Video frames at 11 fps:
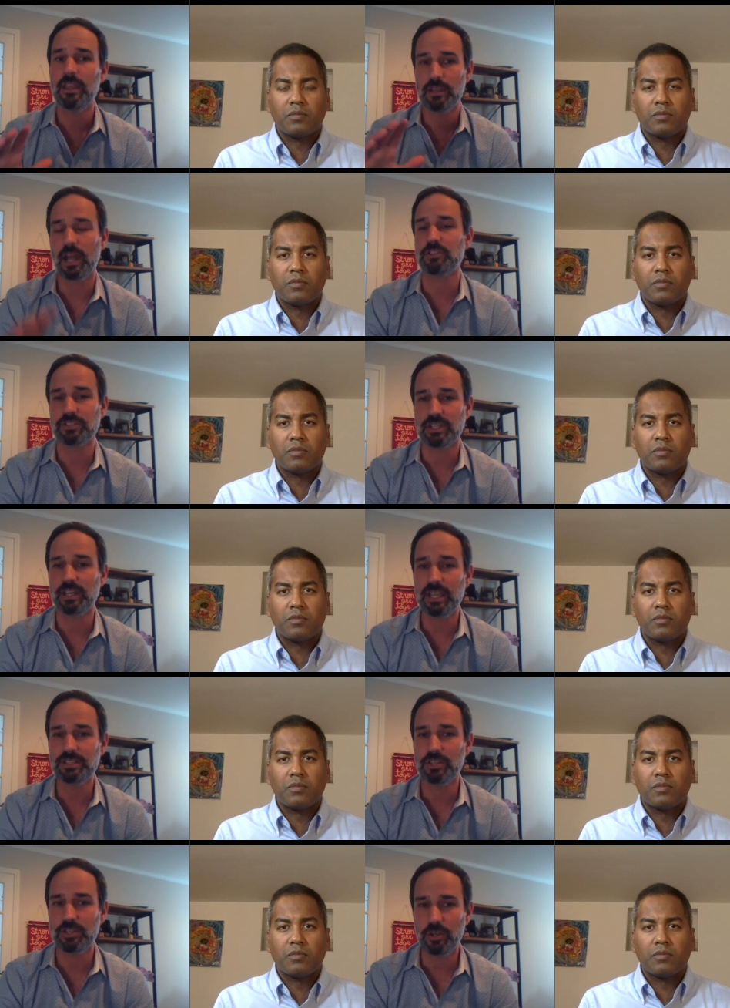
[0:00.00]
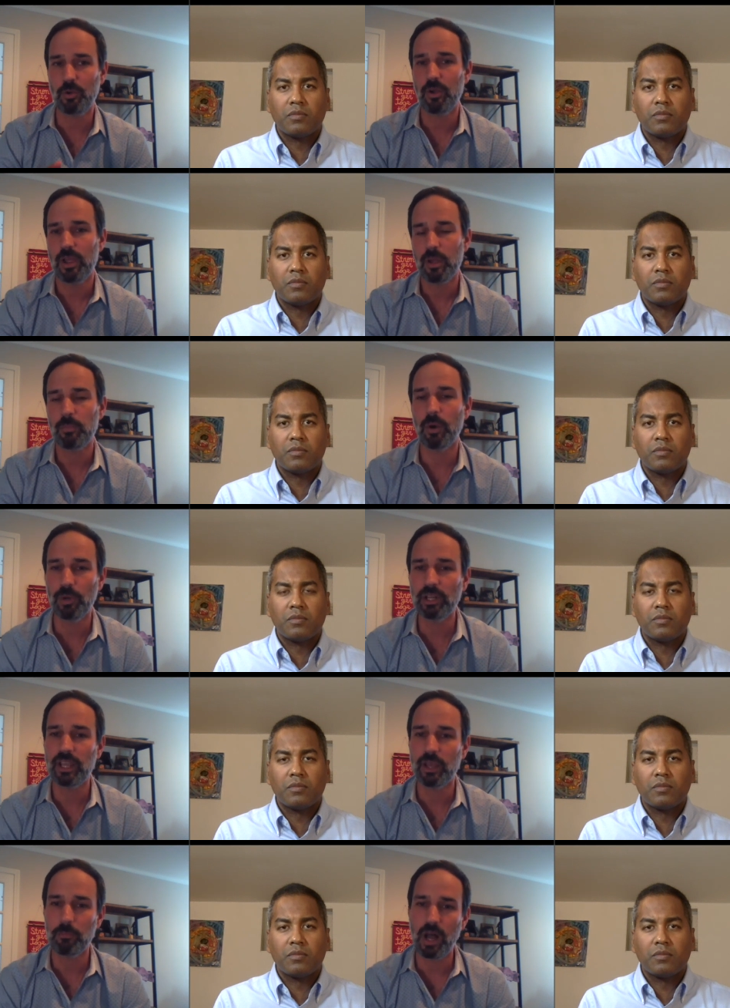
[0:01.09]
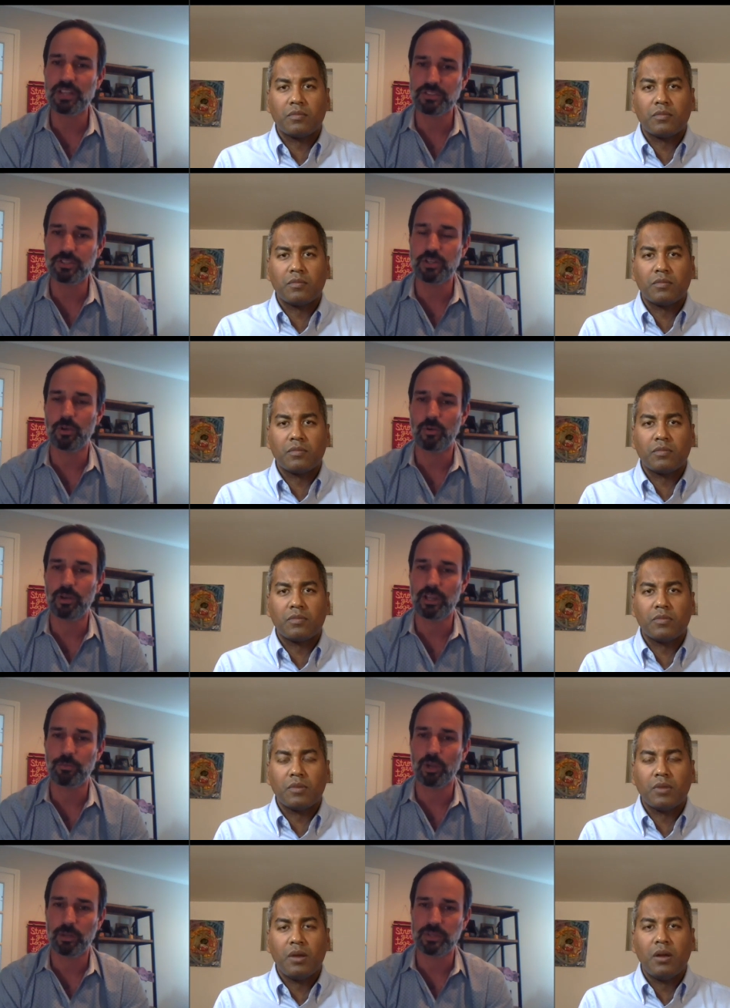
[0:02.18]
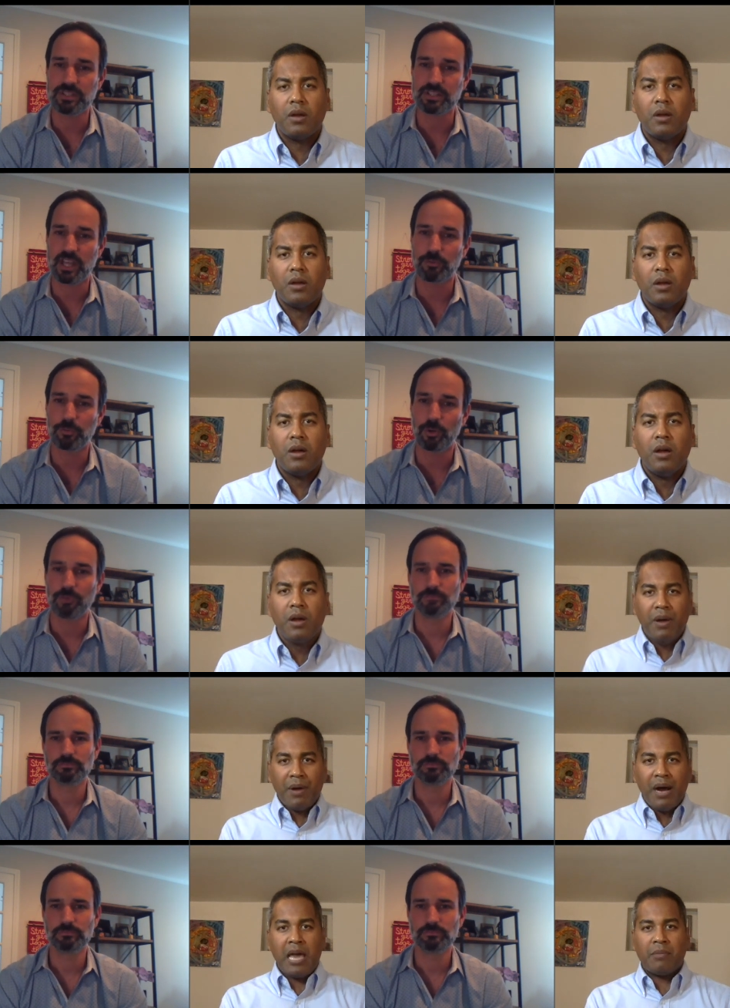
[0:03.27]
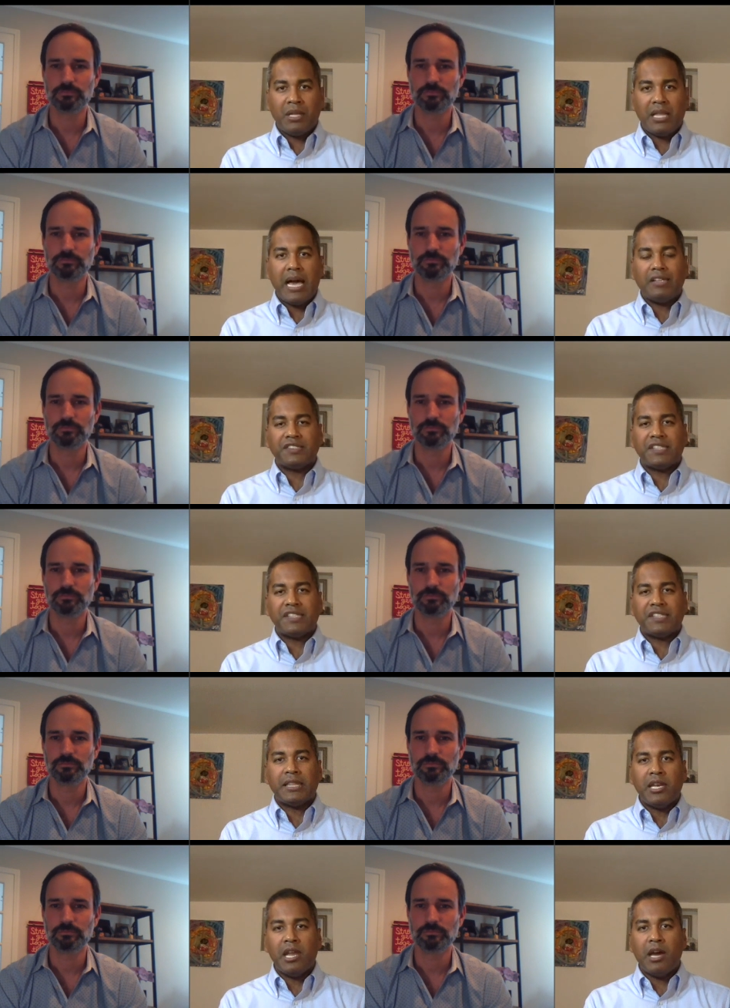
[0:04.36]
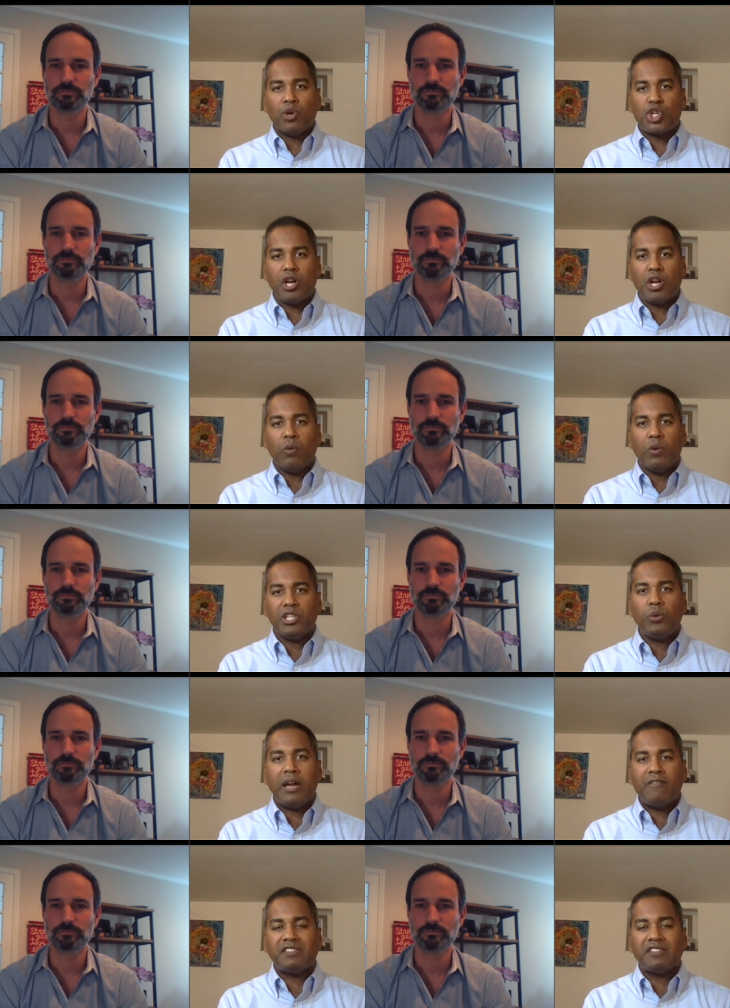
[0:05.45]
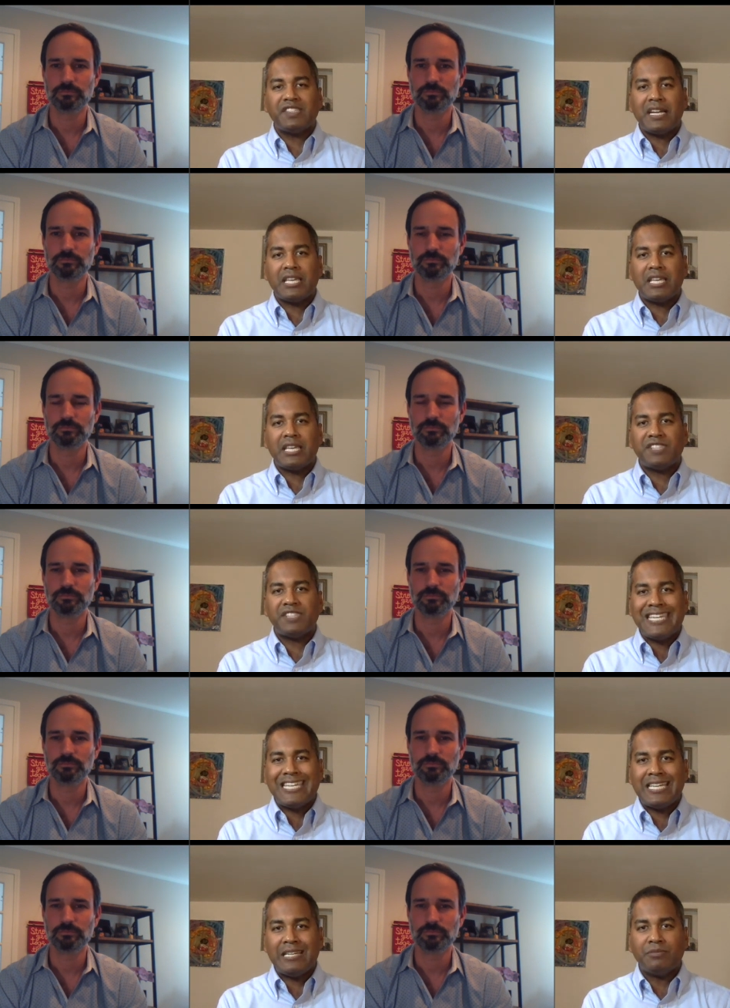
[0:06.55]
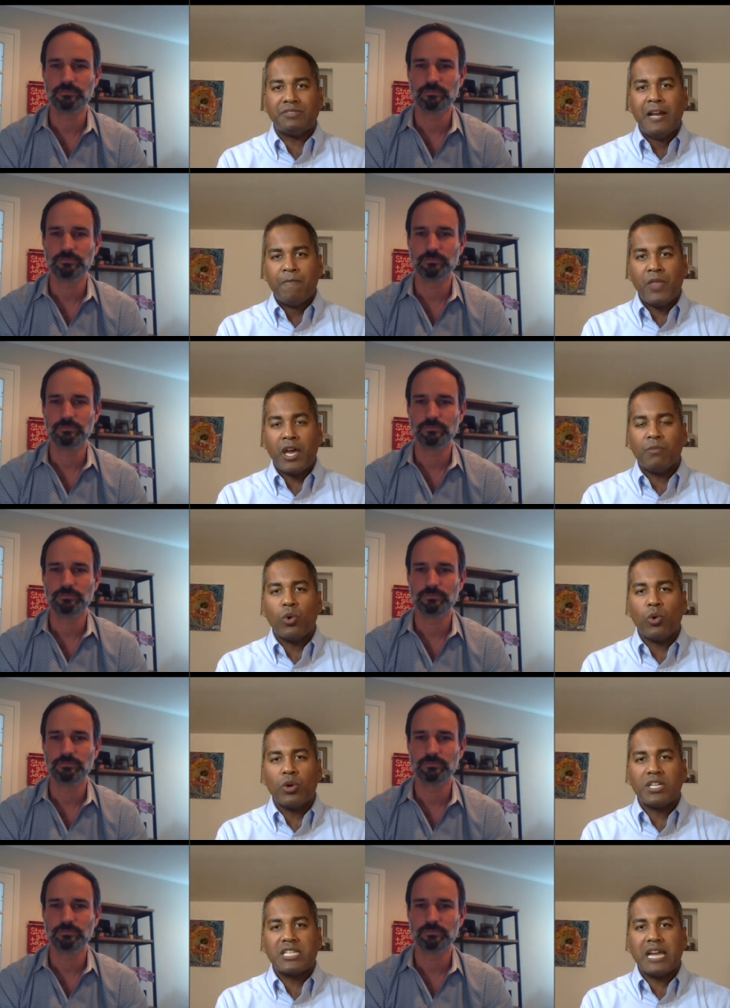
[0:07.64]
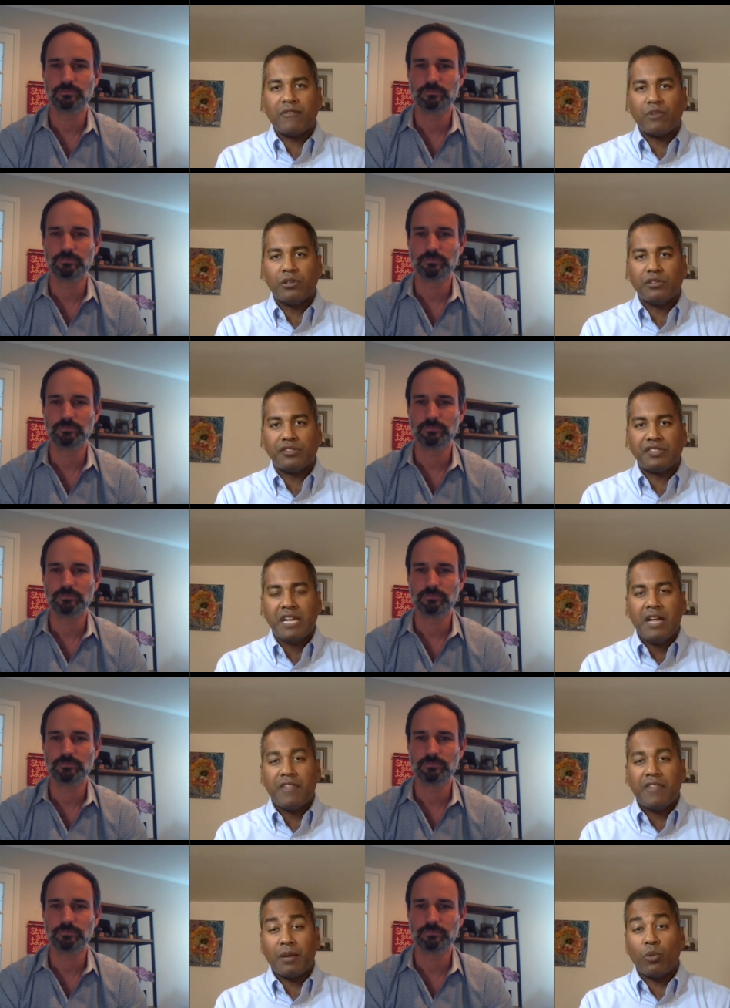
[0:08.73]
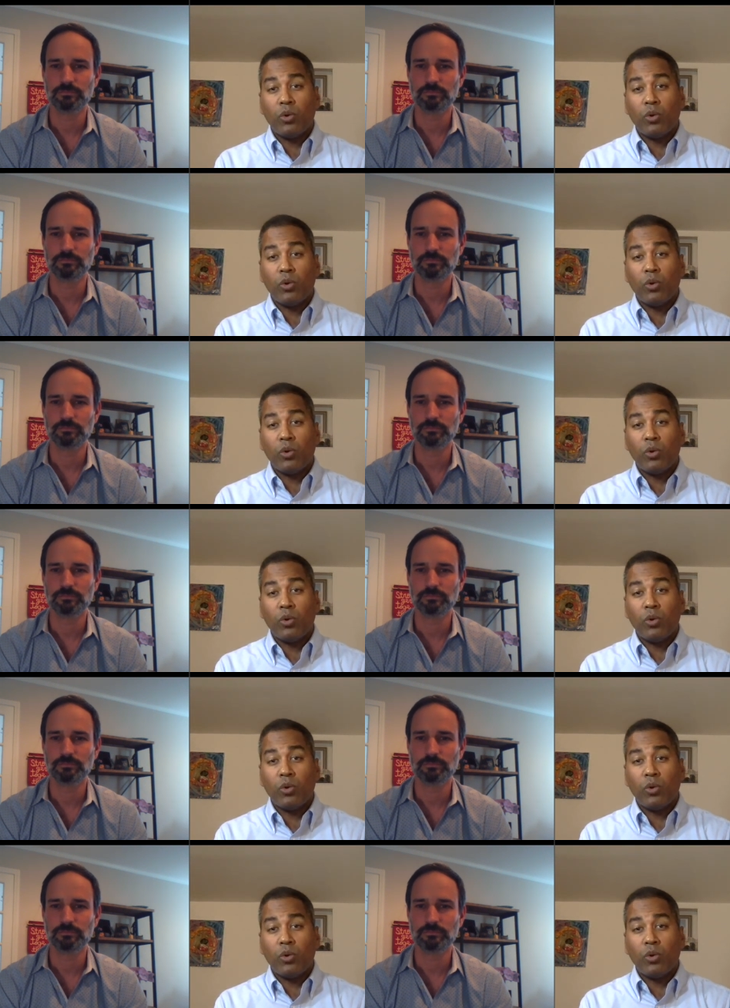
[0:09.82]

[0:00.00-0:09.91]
Speaker 1: not just a nice to do but really a must do if we're going to be successful
Speaker 2: the bottom line is that the numbers show when you have executive teams that are more diverse that are